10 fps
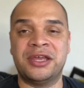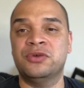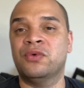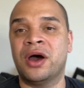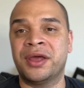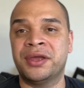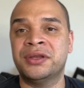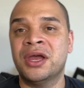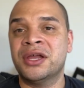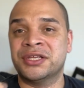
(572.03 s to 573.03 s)
you wanted
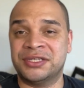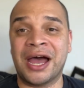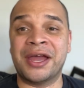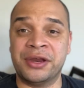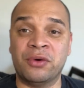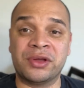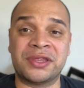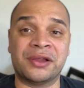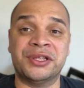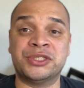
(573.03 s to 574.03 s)
to die knowing
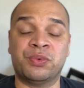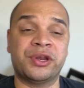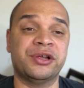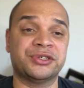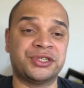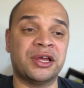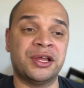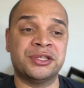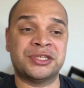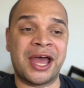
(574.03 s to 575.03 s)
that at least one of your
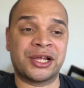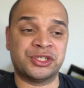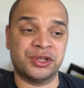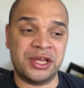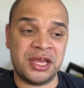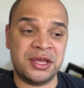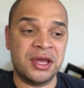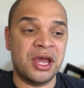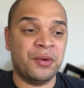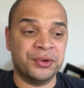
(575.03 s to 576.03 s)
sons actually
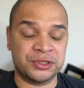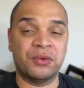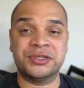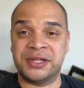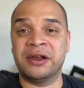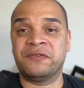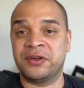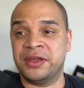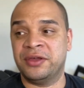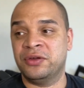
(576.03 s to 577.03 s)
was always there for
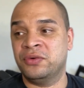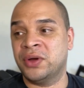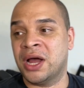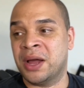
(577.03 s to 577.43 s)
you,